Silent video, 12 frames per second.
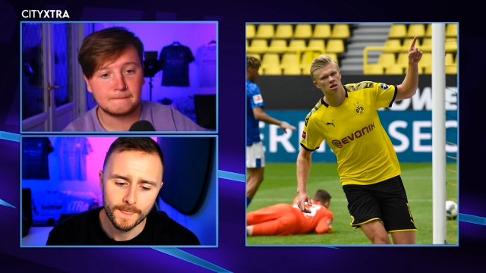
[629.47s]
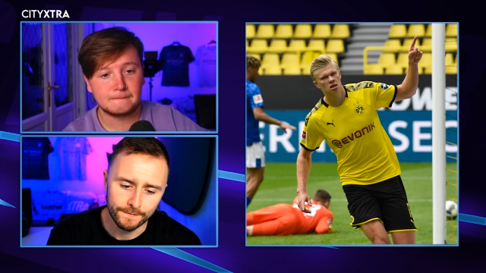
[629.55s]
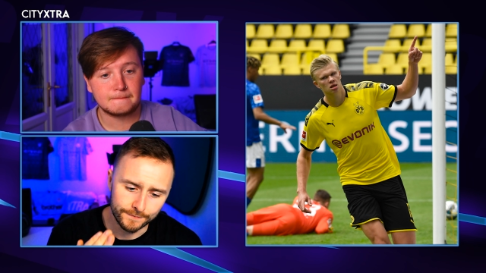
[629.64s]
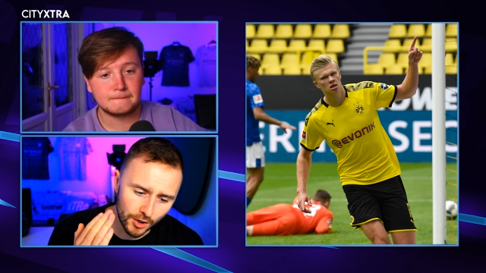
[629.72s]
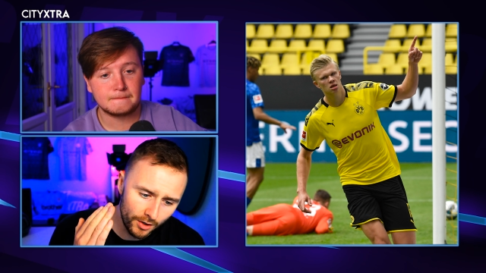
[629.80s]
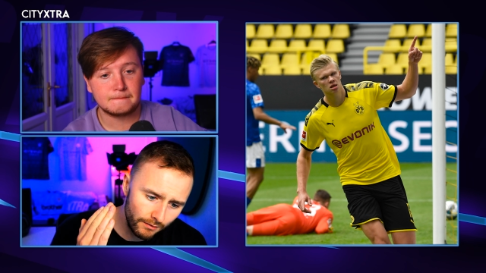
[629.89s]

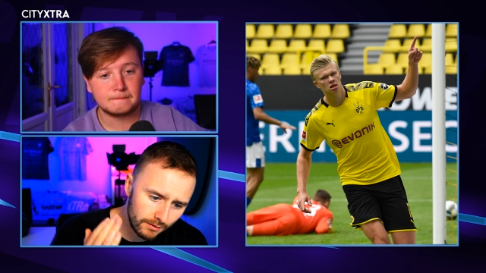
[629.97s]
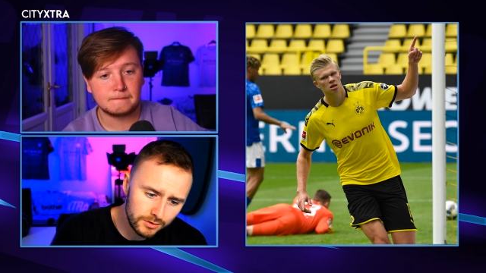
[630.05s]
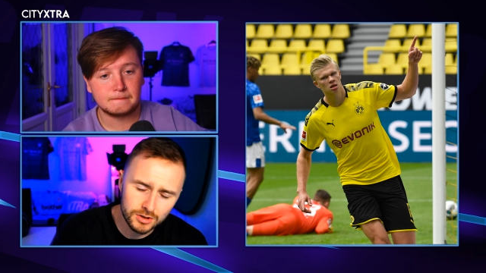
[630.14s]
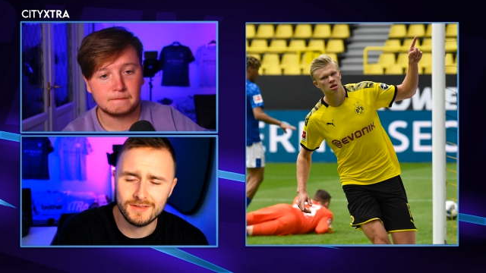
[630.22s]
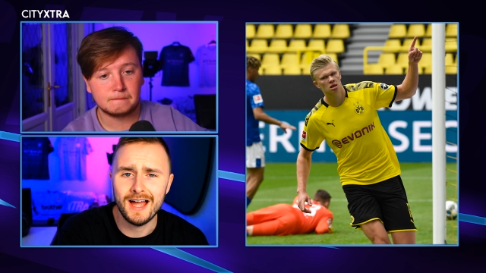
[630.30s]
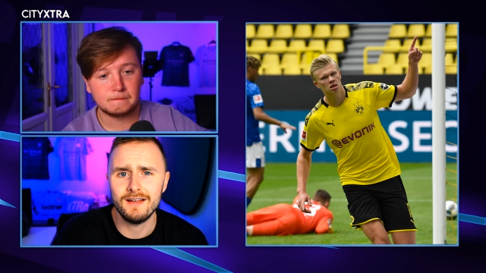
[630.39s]
Speaker 1: that
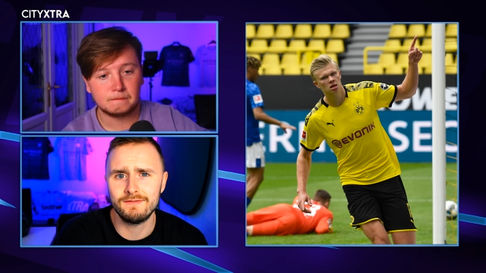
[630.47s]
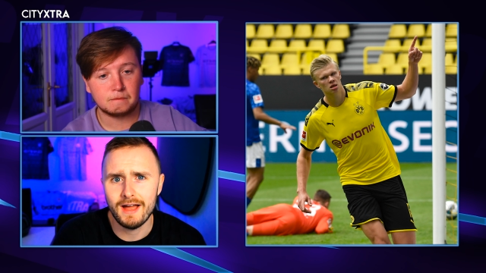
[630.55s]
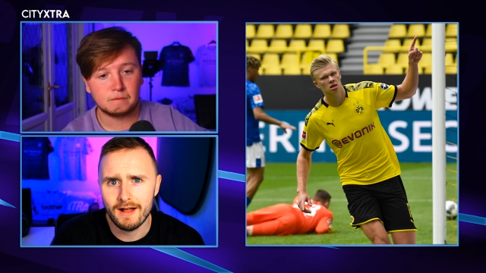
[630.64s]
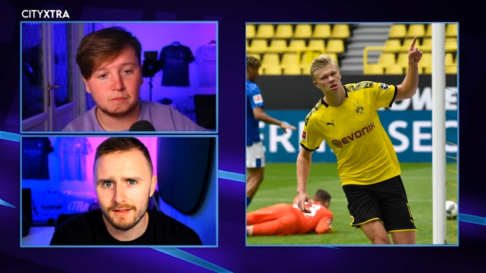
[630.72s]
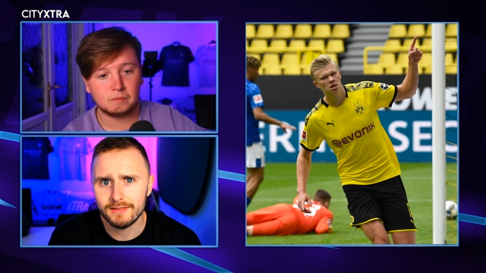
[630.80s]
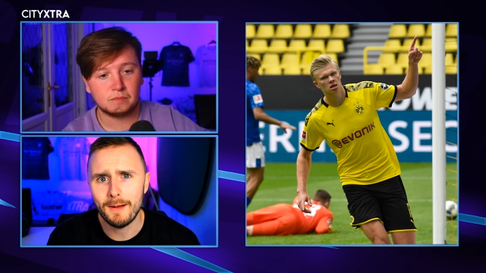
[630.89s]
that
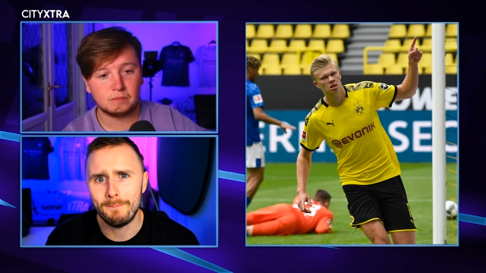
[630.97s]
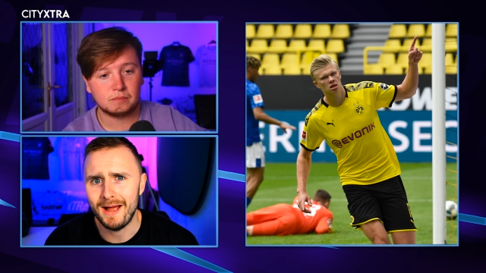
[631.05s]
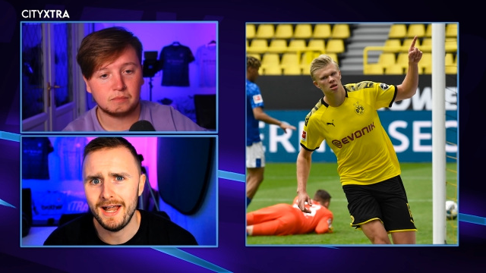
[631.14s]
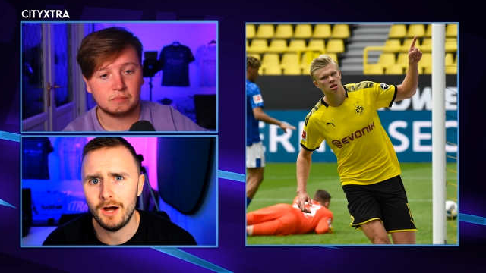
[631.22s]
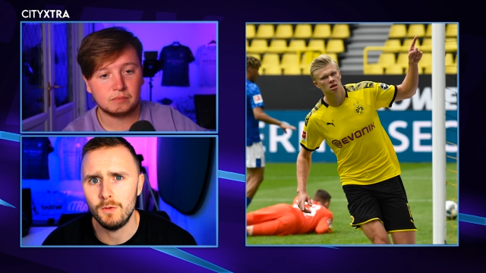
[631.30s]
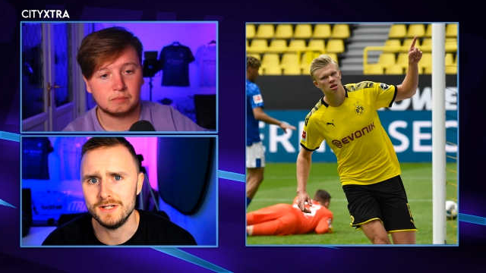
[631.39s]
that that
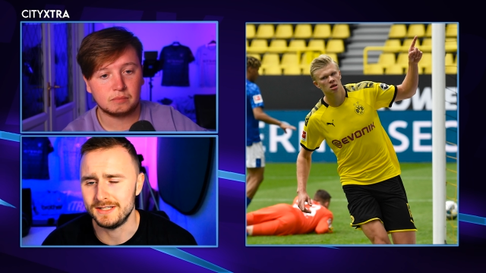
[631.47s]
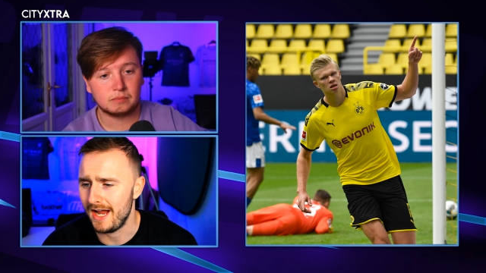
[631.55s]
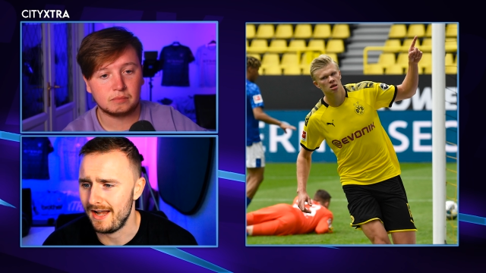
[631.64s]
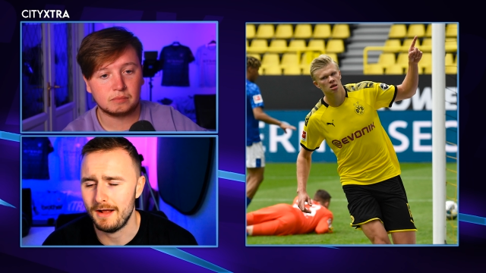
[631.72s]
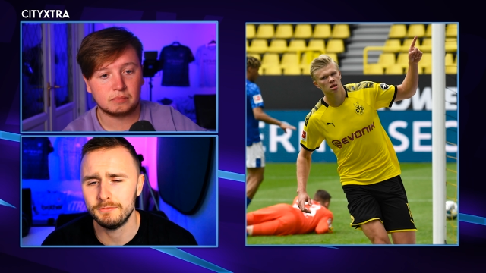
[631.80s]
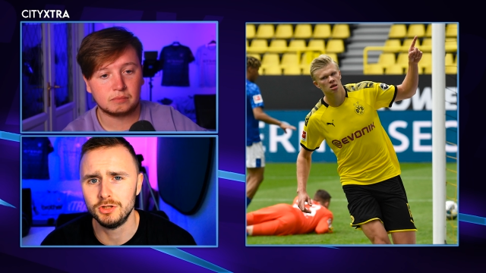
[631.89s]
buyout is
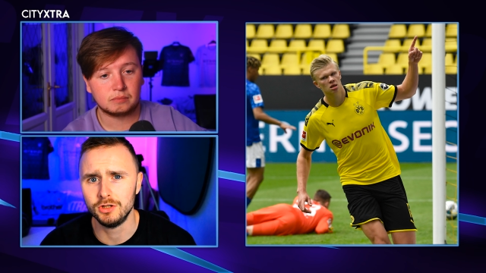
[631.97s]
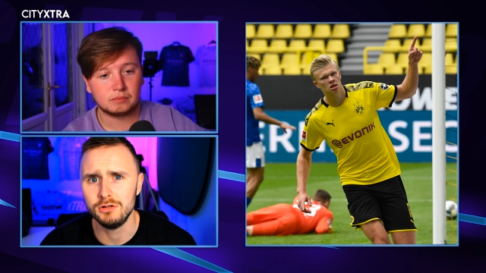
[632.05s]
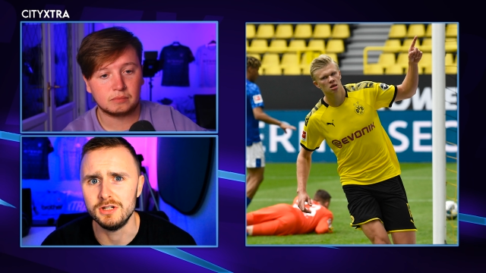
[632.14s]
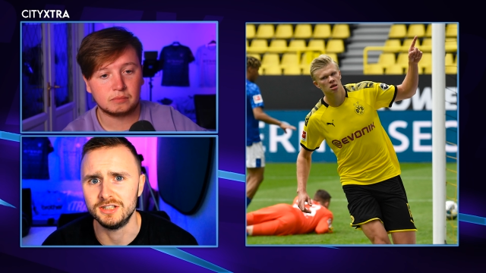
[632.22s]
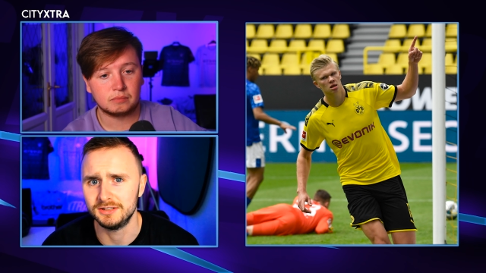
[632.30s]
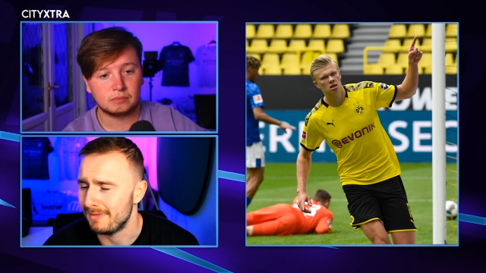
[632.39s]
getting
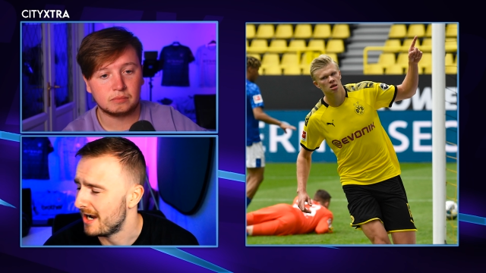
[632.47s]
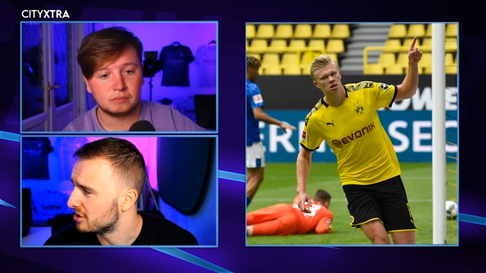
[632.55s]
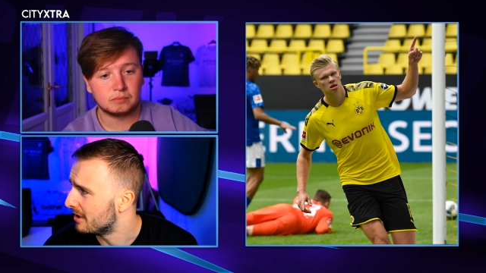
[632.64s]
absolutely smashed